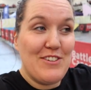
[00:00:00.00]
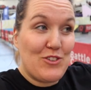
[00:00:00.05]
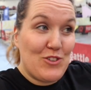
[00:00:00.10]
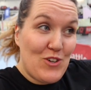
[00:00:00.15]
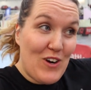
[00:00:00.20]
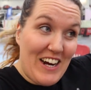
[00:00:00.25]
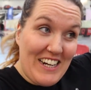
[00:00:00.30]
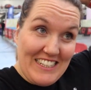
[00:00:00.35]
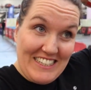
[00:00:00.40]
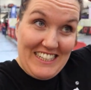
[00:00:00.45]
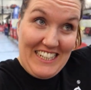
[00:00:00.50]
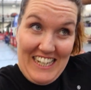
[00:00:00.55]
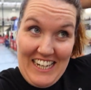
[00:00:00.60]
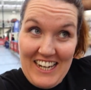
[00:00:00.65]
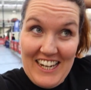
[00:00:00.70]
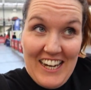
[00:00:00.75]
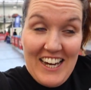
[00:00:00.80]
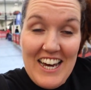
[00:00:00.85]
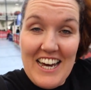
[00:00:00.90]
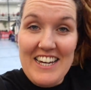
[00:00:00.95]
It's crazy.
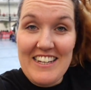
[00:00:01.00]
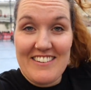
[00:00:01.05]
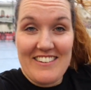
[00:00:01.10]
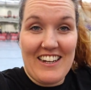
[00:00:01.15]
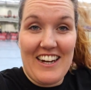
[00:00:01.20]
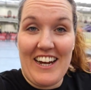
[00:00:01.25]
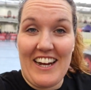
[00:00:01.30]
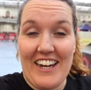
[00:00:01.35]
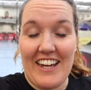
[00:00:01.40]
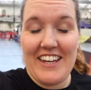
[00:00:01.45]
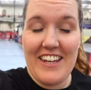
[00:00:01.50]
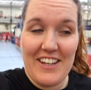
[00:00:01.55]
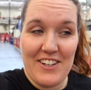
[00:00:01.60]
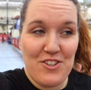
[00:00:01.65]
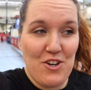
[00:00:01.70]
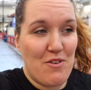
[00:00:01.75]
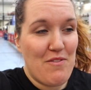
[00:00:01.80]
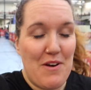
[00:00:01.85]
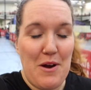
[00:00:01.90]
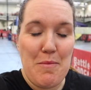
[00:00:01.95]
It's like
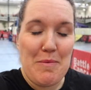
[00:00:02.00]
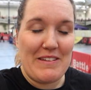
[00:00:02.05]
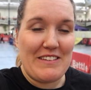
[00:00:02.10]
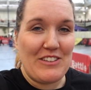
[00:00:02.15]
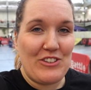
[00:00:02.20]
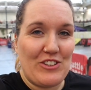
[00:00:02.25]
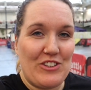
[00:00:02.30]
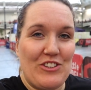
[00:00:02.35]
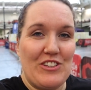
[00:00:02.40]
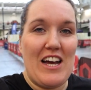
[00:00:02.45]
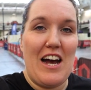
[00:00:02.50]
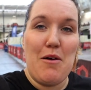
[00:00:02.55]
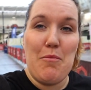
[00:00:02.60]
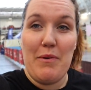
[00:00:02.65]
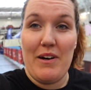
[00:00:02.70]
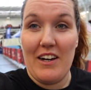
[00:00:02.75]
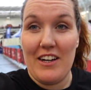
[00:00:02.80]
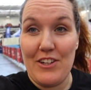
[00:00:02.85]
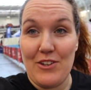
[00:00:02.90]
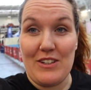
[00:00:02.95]
not very busy just yet,
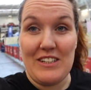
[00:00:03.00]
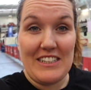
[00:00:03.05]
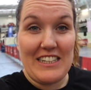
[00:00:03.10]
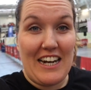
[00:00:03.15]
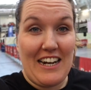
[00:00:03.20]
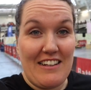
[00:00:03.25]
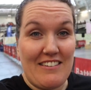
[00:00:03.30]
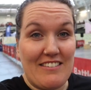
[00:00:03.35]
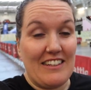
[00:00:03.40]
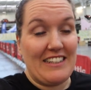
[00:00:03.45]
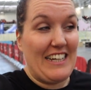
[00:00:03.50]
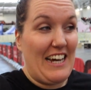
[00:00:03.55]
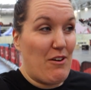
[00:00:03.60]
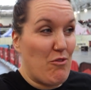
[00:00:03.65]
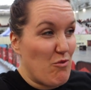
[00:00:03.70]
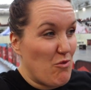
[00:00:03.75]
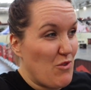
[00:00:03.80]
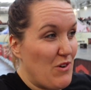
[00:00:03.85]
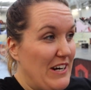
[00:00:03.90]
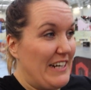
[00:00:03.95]
but you can tell it's gonna get
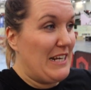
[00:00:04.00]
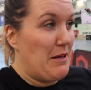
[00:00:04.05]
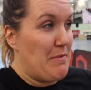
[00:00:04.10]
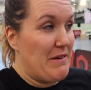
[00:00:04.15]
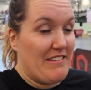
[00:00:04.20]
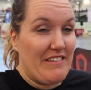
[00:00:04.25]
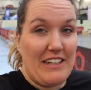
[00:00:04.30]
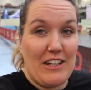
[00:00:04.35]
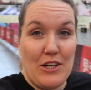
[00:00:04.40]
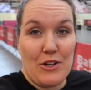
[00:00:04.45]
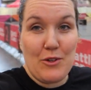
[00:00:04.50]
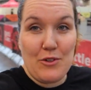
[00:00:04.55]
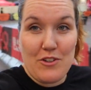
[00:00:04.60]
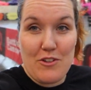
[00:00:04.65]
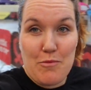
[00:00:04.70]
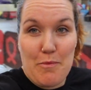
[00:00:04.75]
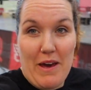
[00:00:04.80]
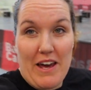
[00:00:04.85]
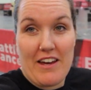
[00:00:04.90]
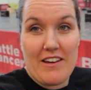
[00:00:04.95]
really busy. Look at the
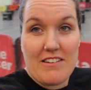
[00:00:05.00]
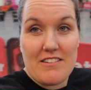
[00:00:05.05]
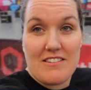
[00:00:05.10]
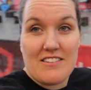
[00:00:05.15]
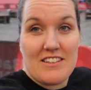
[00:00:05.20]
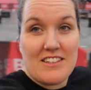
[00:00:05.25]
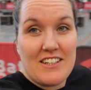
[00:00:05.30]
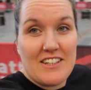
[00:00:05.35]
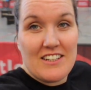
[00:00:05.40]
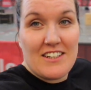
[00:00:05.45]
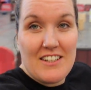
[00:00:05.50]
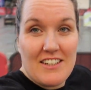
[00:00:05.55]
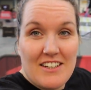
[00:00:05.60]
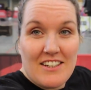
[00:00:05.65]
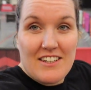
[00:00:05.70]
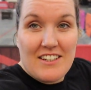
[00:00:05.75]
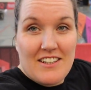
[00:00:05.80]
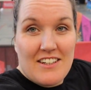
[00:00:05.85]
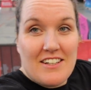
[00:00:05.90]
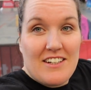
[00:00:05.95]
space.
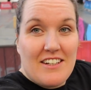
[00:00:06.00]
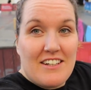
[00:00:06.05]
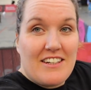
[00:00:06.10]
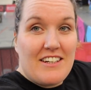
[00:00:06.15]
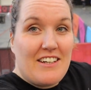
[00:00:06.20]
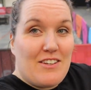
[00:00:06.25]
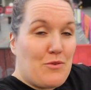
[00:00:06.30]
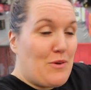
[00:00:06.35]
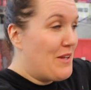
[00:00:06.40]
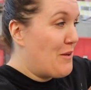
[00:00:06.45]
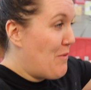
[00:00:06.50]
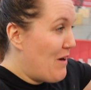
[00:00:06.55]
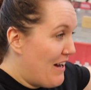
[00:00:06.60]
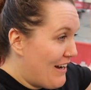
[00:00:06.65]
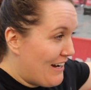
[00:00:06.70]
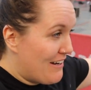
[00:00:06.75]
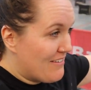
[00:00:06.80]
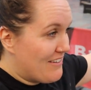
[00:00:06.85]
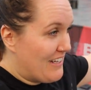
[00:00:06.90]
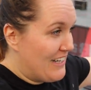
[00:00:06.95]
This is where the
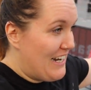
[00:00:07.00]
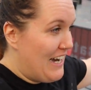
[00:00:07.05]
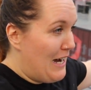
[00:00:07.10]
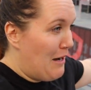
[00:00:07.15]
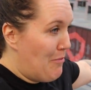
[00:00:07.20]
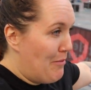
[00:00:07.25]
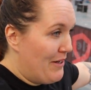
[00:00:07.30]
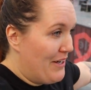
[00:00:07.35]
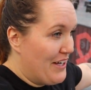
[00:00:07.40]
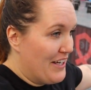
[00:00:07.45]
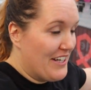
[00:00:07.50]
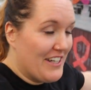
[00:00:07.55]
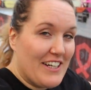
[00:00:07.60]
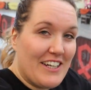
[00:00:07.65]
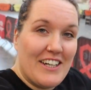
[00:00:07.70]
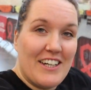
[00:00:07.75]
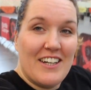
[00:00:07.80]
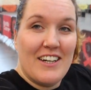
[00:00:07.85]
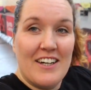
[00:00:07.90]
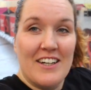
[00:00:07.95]
workouts are gonna
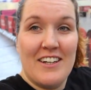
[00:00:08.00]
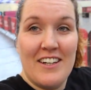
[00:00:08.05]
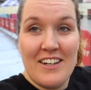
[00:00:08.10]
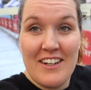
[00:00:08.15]
happen.